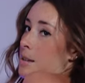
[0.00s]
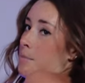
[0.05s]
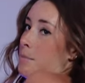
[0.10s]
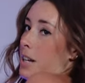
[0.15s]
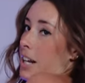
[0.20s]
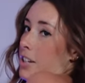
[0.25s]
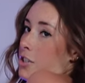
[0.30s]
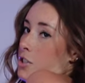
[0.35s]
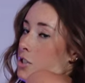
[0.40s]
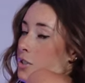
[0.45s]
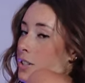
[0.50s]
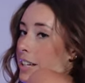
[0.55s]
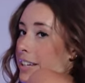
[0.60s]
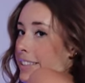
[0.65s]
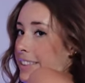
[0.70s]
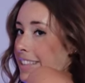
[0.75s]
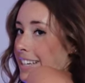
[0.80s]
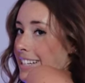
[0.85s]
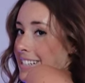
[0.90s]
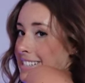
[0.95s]
But I do
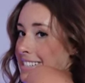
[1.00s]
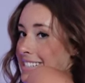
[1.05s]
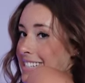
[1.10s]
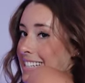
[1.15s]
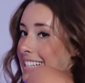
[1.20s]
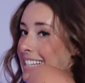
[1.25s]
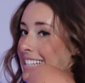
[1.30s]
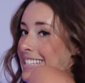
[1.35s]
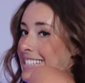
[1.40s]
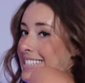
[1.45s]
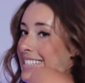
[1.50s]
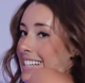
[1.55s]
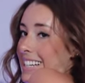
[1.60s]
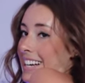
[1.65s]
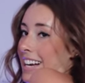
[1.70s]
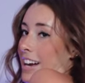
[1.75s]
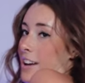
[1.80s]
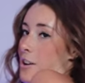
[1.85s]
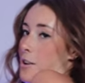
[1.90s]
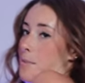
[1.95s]
like things to like sit
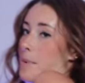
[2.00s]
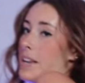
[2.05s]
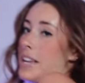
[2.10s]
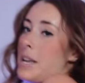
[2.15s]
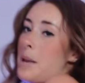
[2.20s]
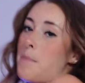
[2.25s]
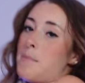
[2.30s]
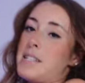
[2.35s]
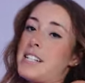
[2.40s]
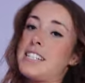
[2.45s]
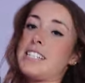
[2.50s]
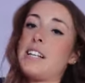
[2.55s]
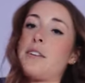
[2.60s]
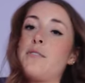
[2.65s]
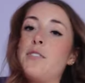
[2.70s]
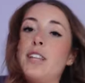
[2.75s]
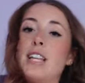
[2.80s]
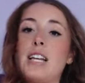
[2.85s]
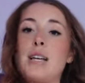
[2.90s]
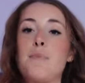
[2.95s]
higher on my hips because I
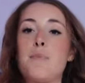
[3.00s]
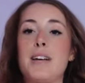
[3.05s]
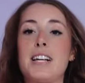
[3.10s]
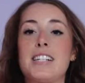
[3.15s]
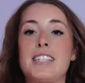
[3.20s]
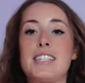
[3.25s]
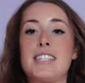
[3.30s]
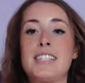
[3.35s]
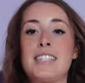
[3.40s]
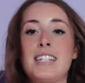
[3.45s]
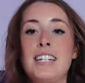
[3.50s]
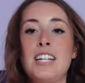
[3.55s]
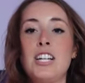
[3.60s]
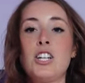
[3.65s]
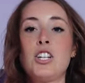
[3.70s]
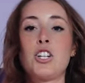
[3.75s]
feel like it makes